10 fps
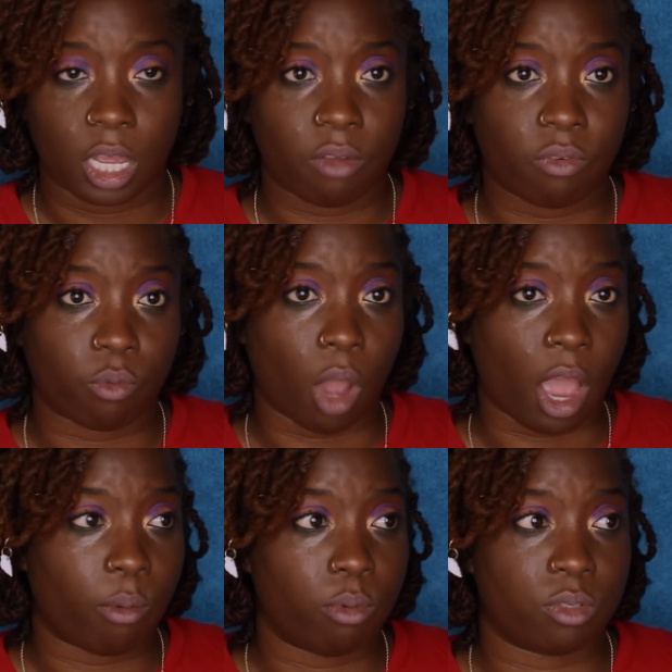if
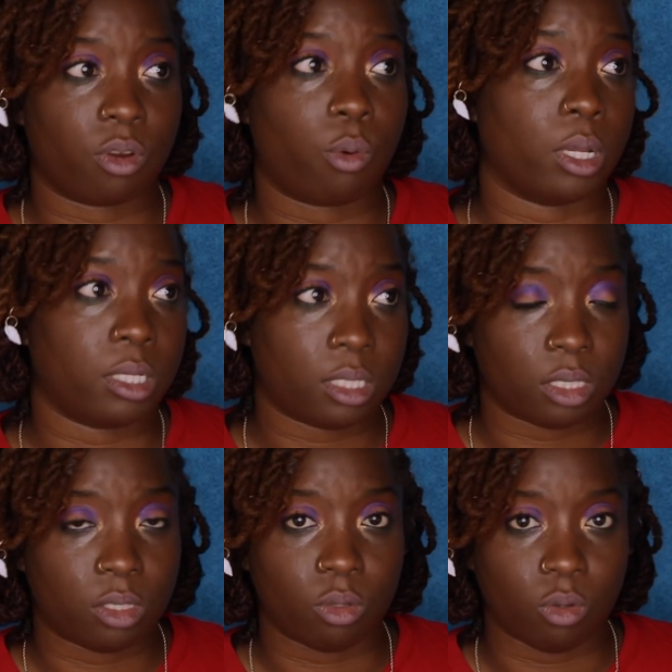I was
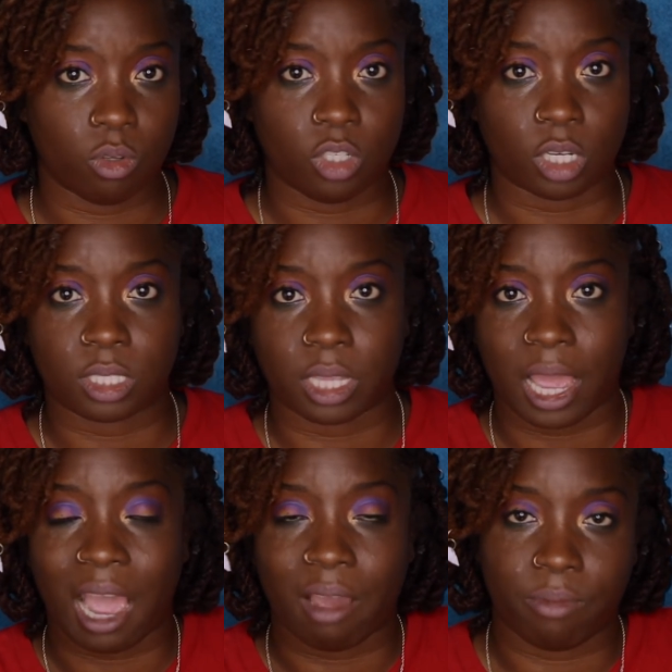requested to, just to
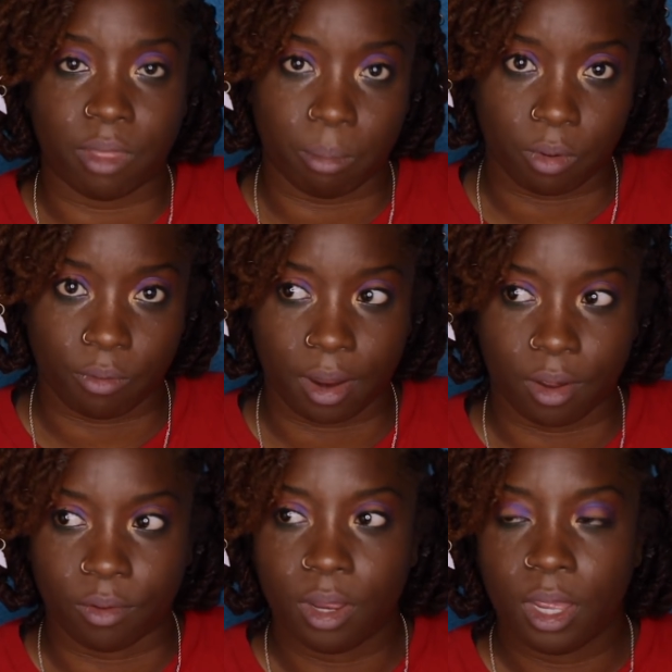have them
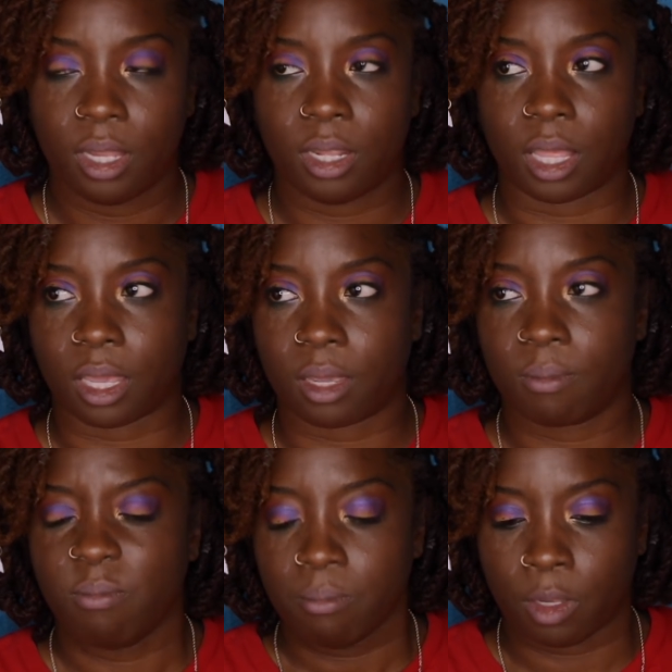around. Like,
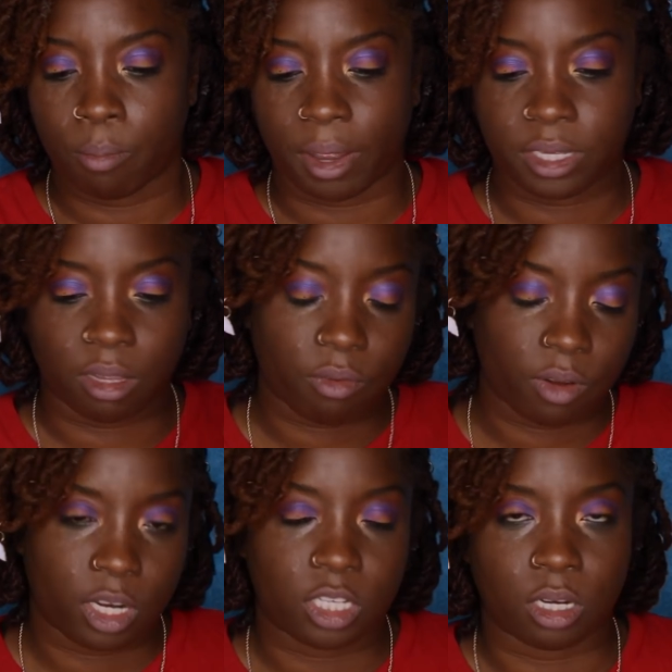my
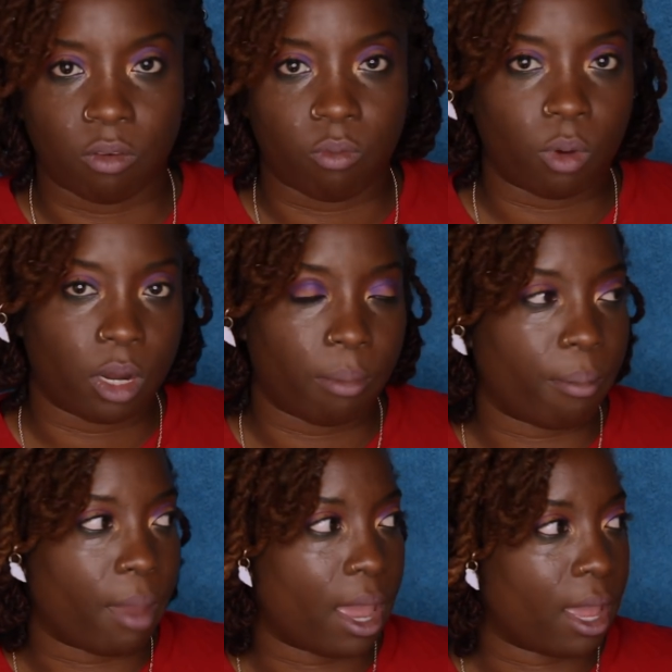definition of what a
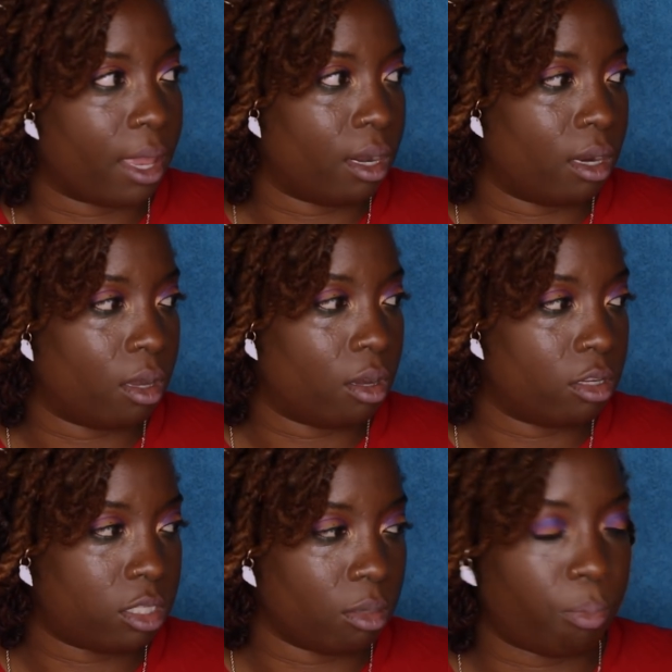man
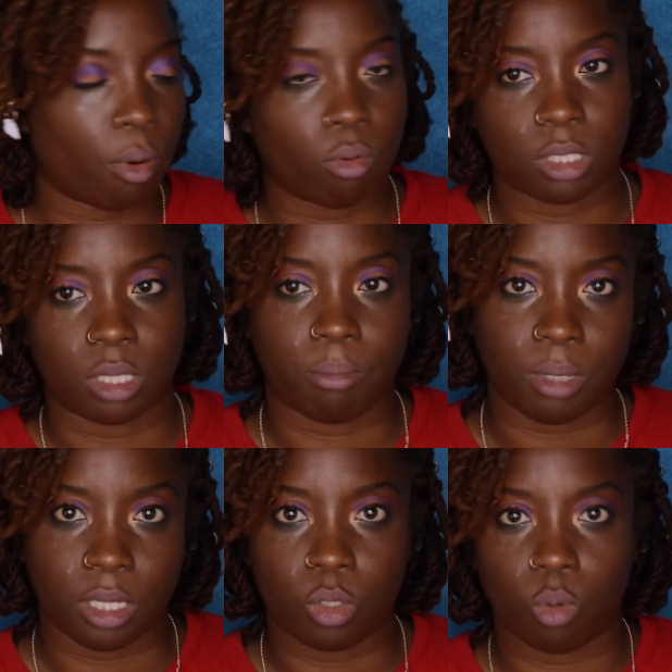supposed to
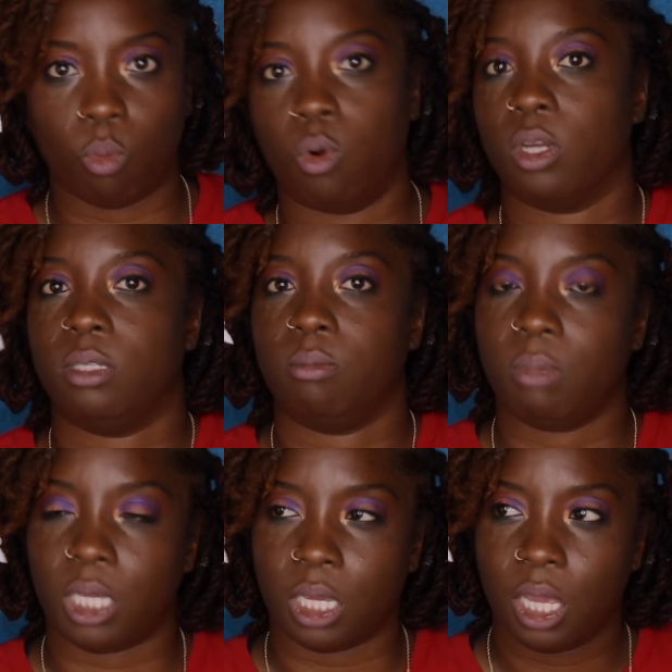be towards
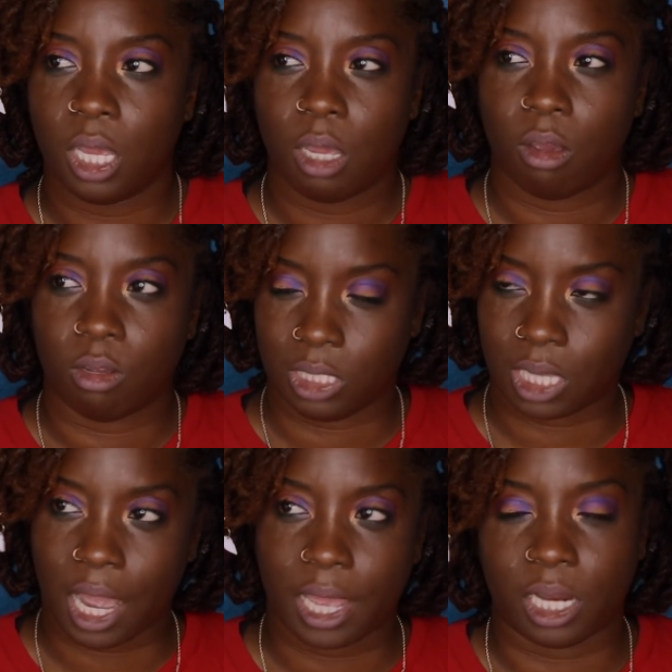me was
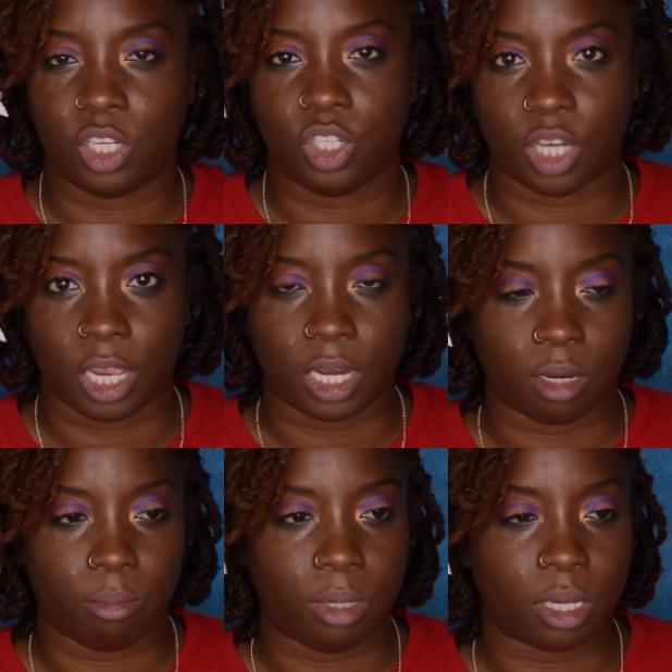kind of
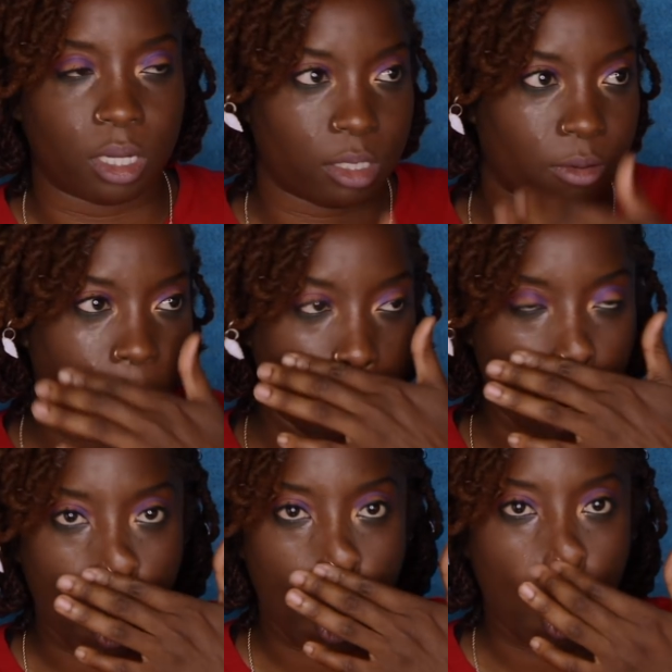jaded because of
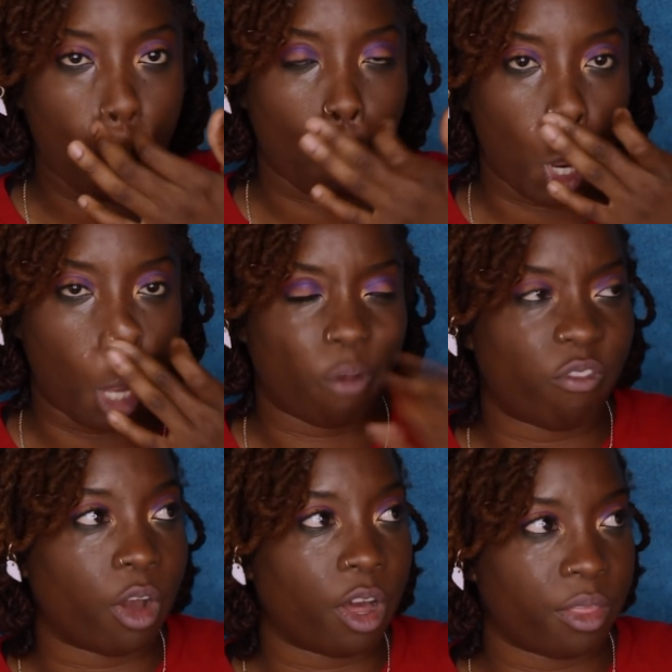my
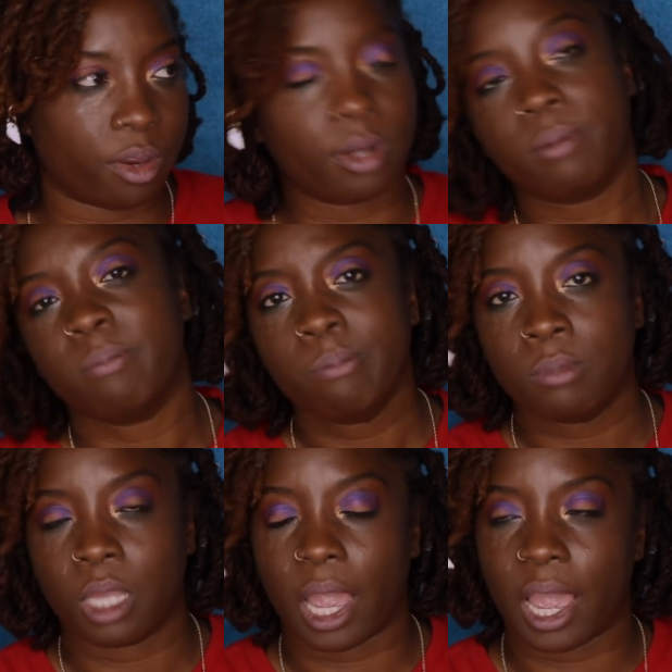father
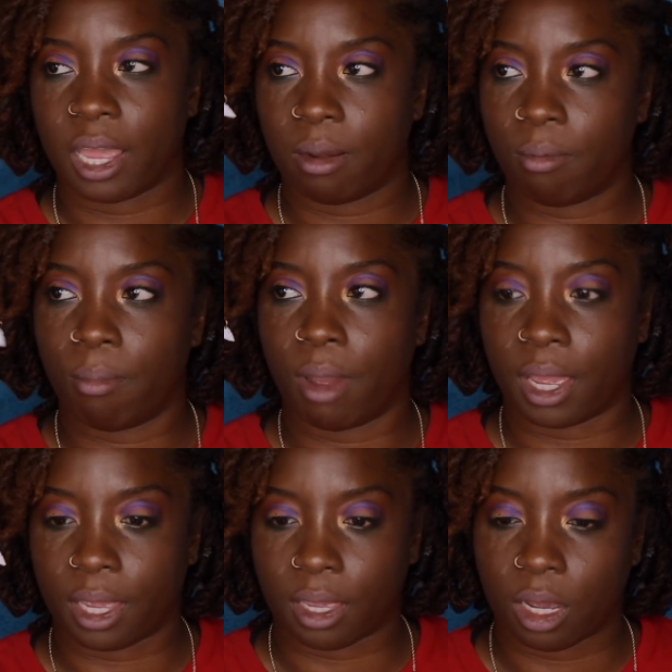and my